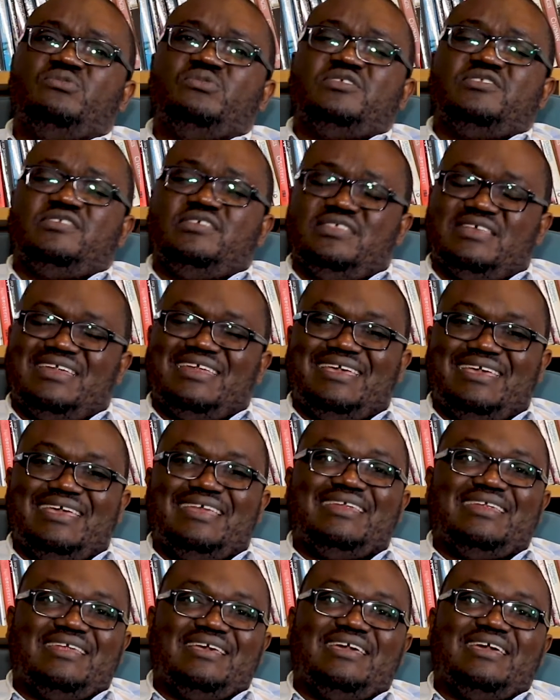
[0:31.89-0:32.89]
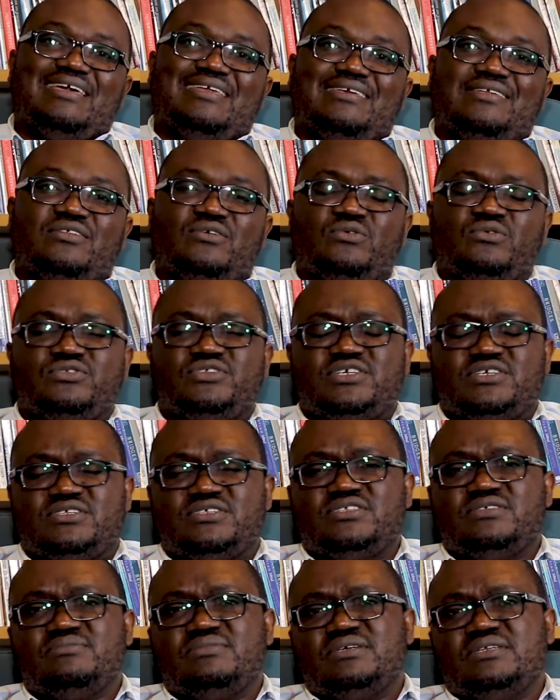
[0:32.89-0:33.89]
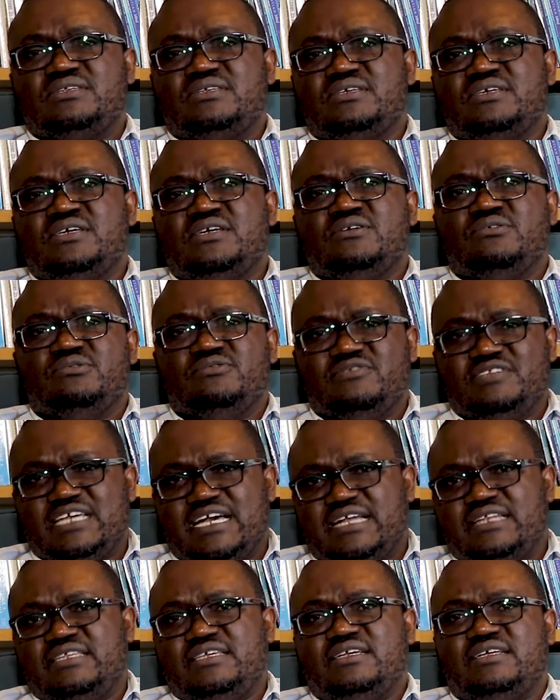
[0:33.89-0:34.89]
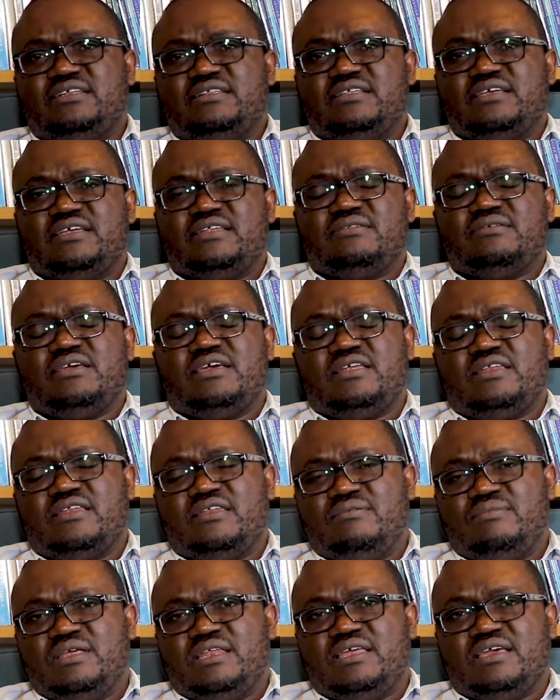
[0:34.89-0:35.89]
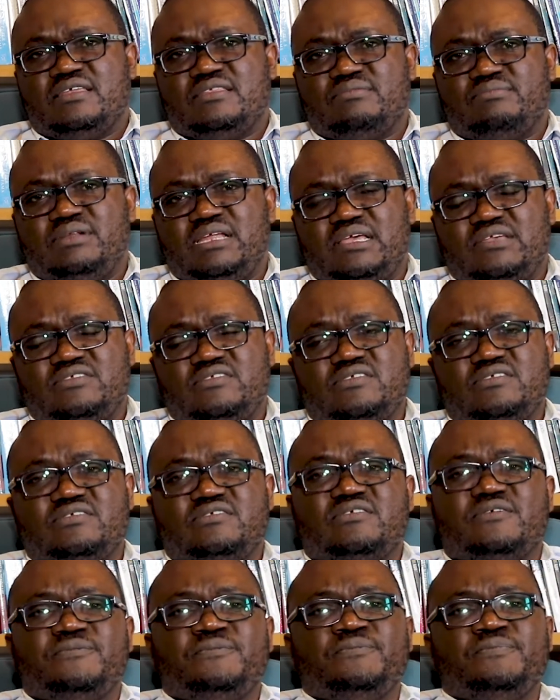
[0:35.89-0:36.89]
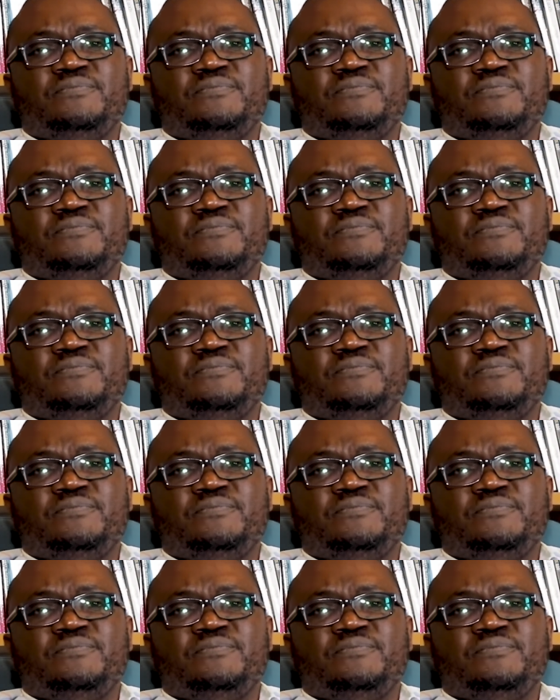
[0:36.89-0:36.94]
We see that again and again in the Old Testament with Daniel and many other places.